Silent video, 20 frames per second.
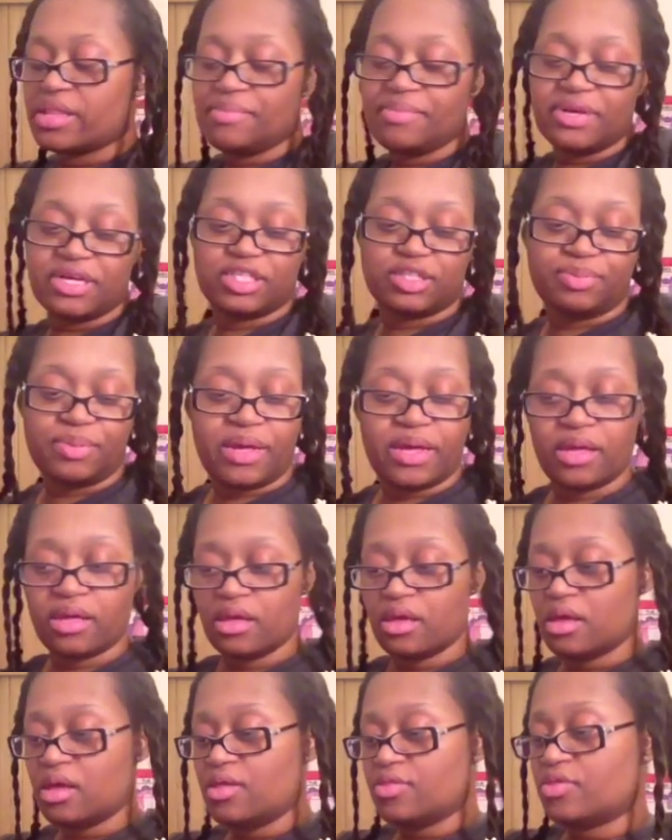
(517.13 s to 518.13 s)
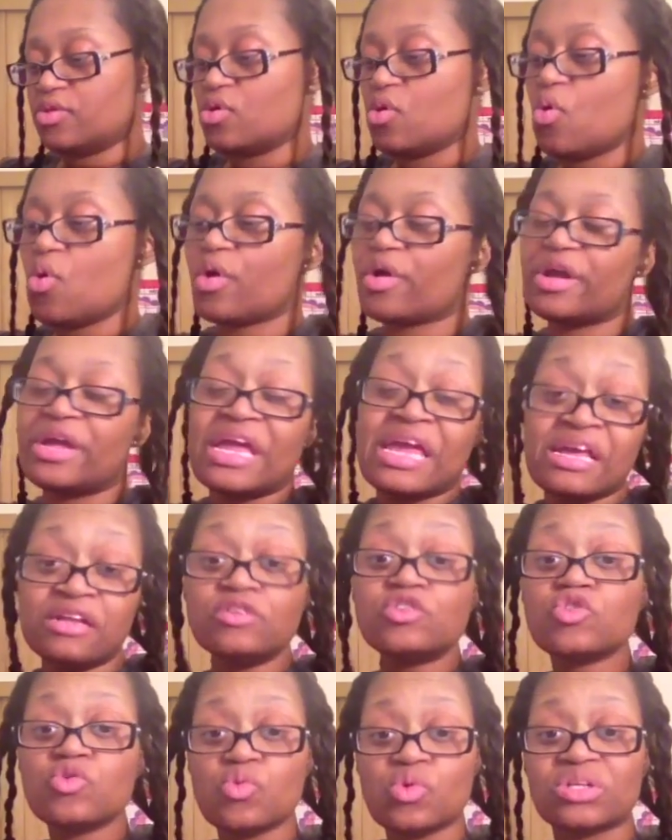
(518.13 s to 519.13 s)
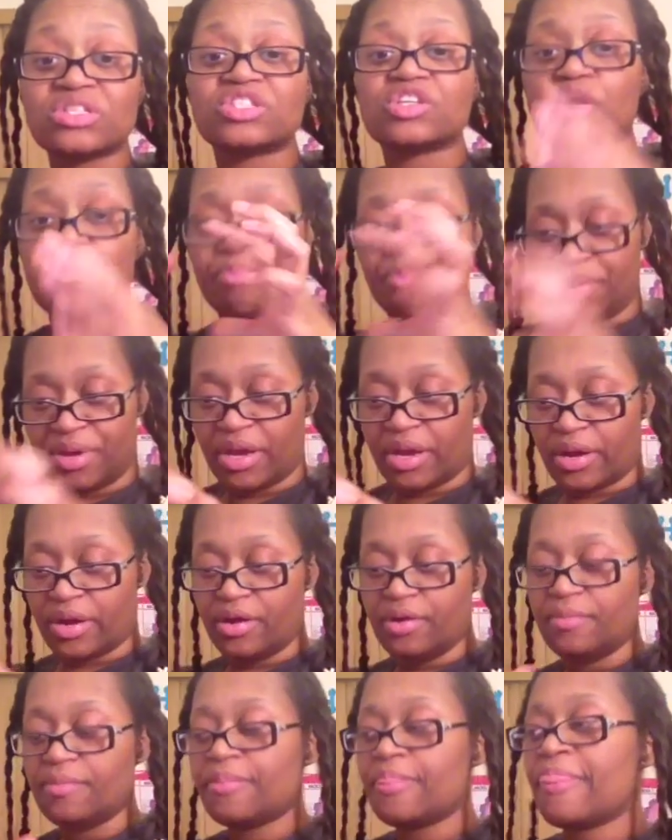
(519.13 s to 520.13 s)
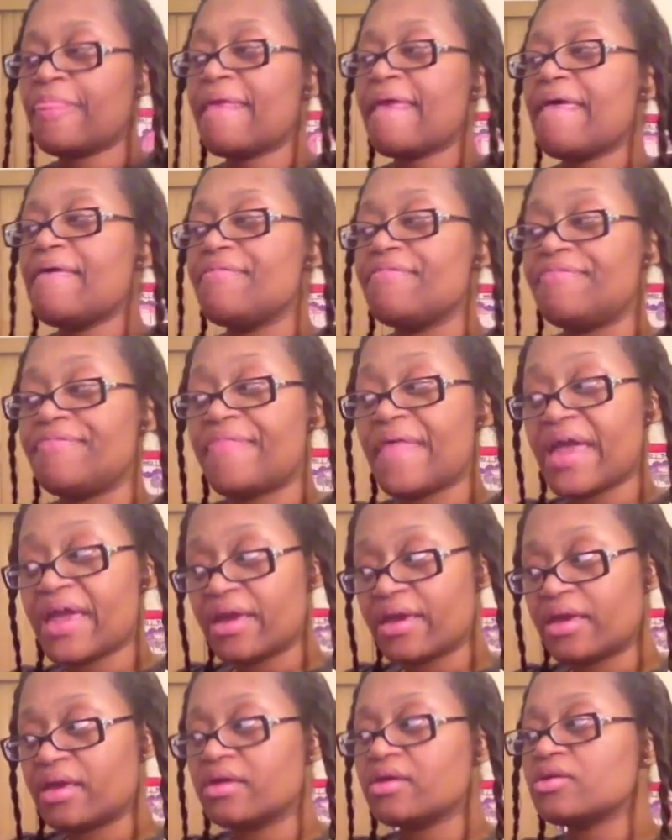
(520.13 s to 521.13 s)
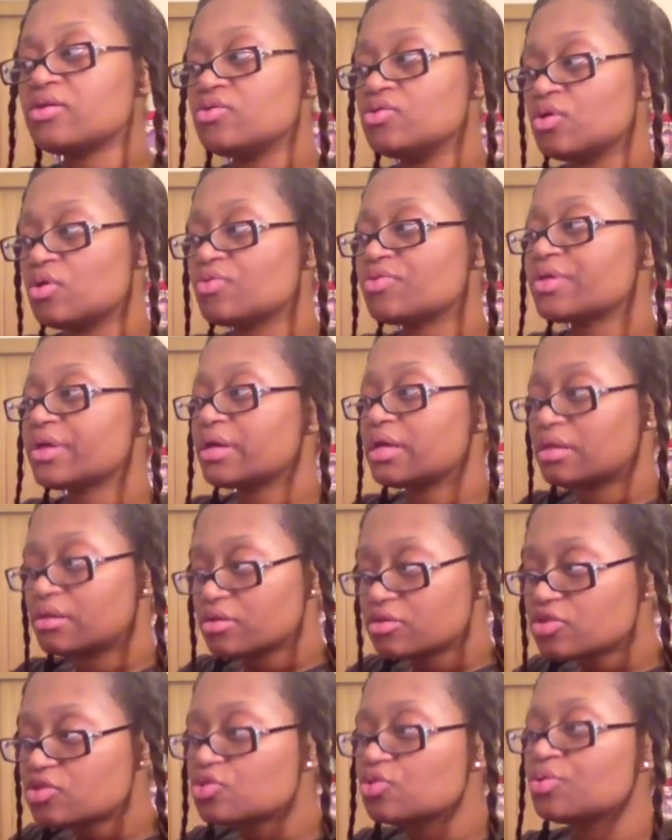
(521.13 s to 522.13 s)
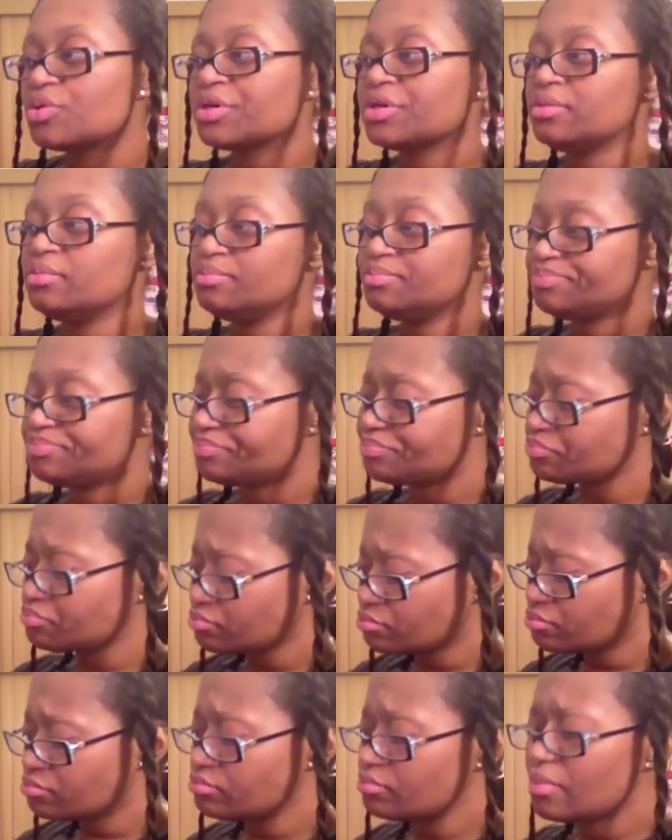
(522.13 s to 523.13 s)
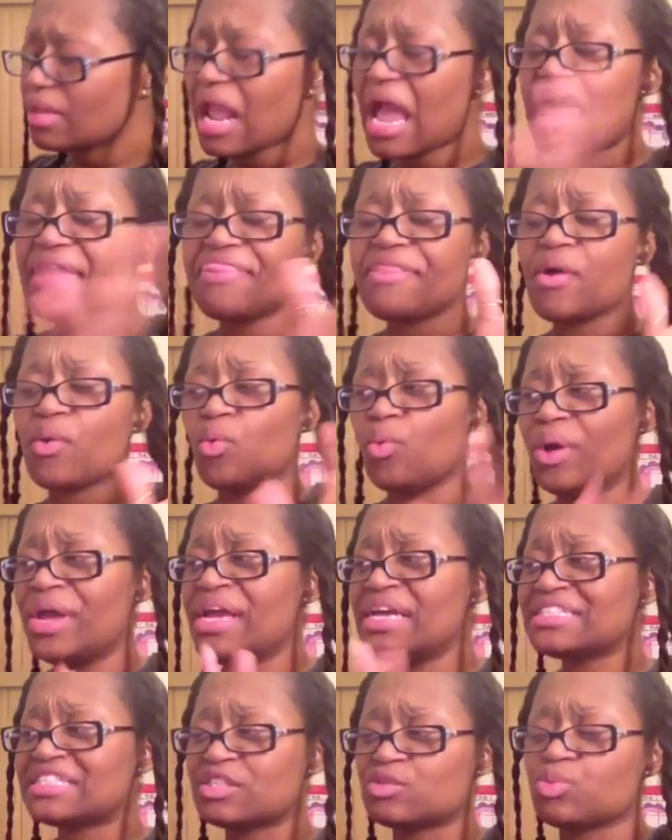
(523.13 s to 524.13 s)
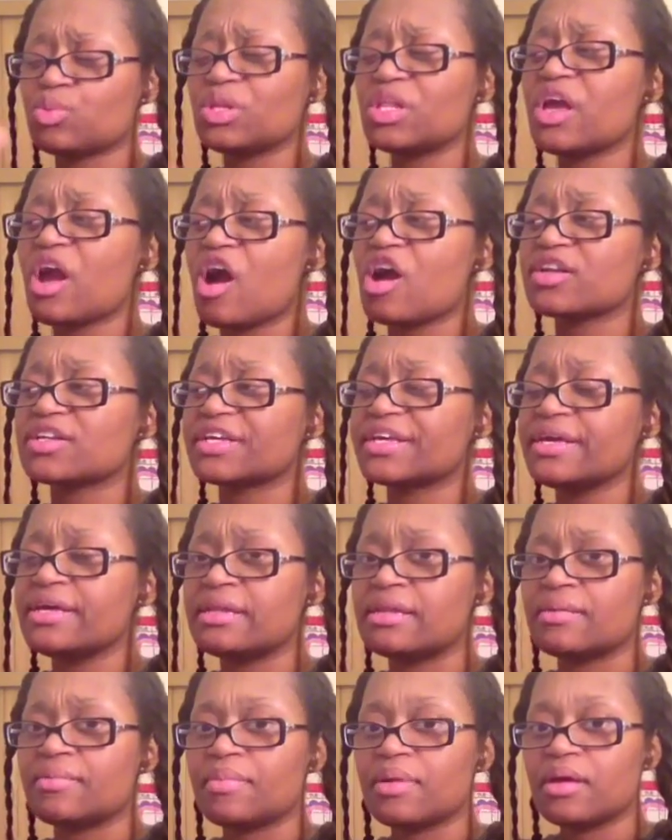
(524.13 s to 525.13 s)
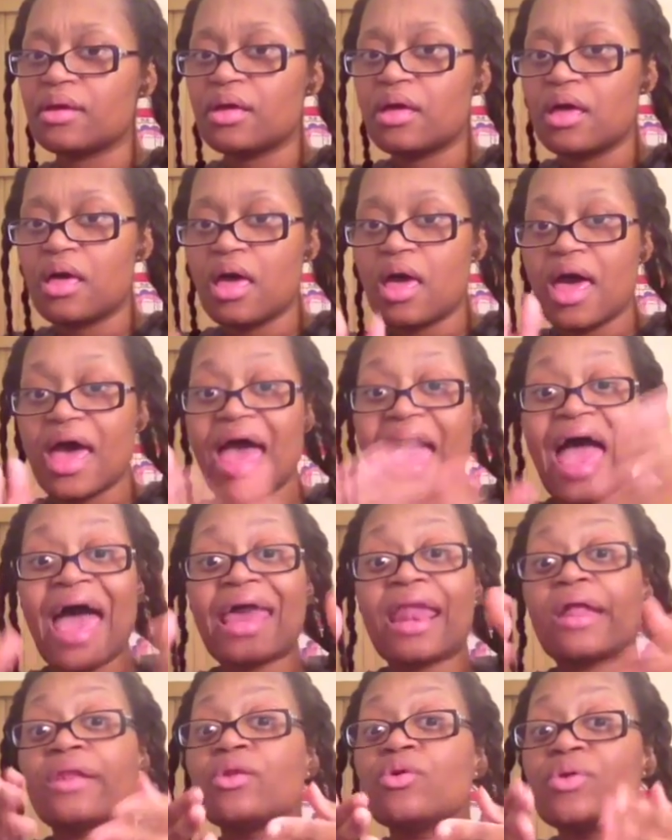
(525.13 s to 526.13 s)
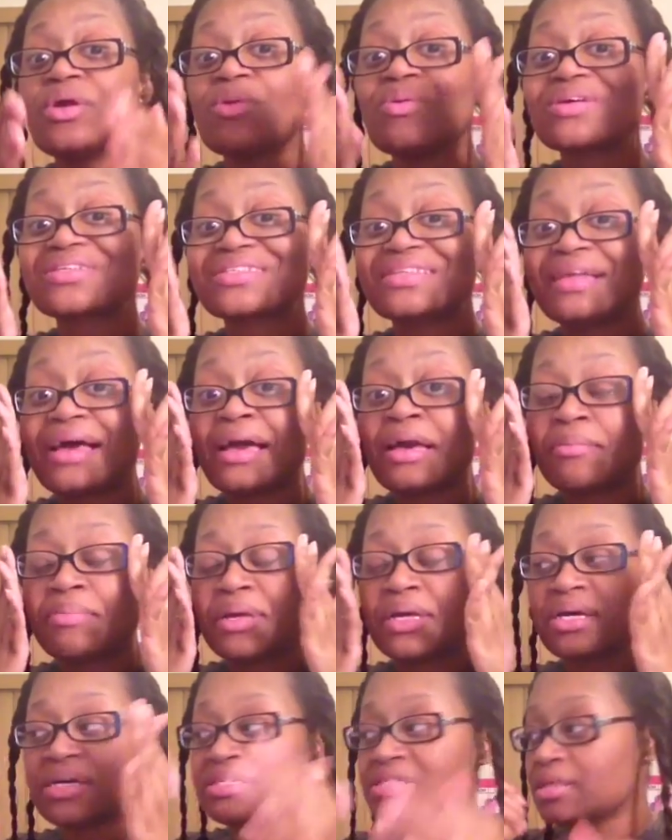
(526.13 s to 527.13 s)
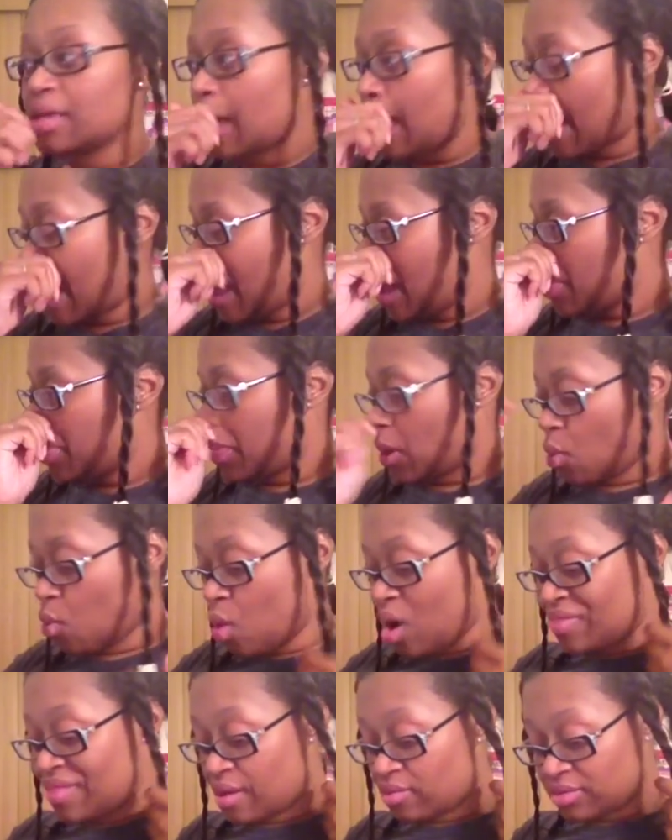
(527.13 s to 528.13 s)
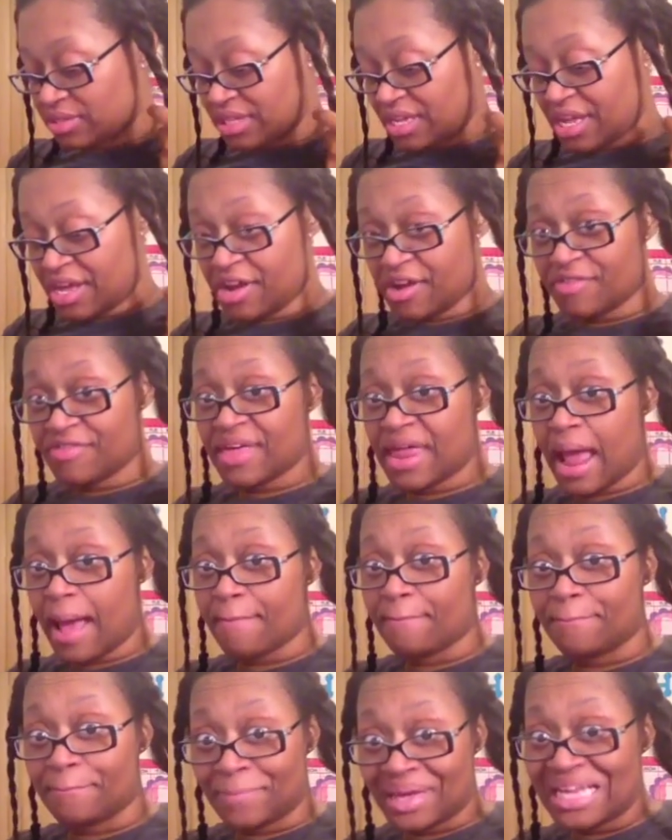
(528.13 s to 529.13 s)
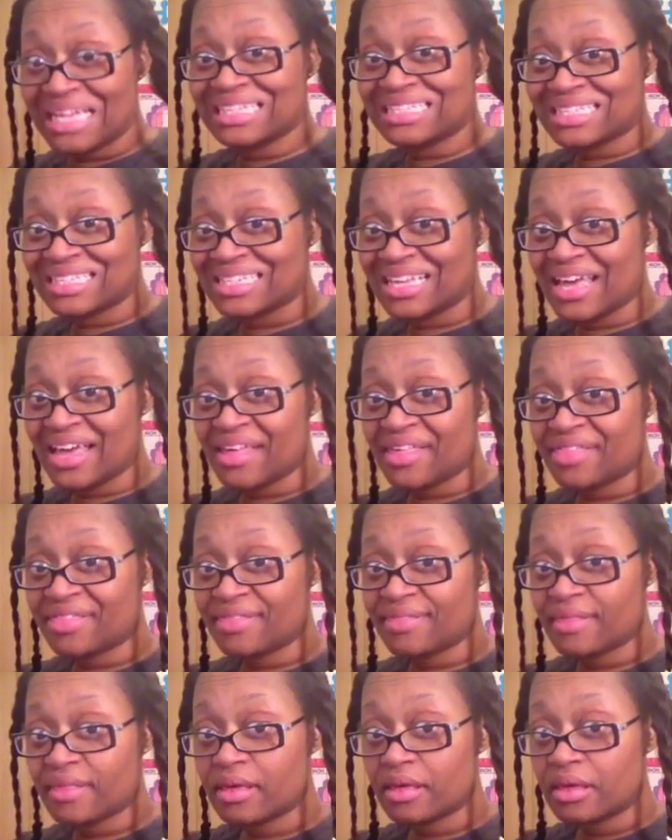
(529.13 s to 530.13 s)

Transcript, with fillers: let me explain. The oriental ones are bigger. They, you know, they in the sewer. And their wings, it's really hard to kill them. And I knew he wasn't lying because the one that was in here that I beat to death,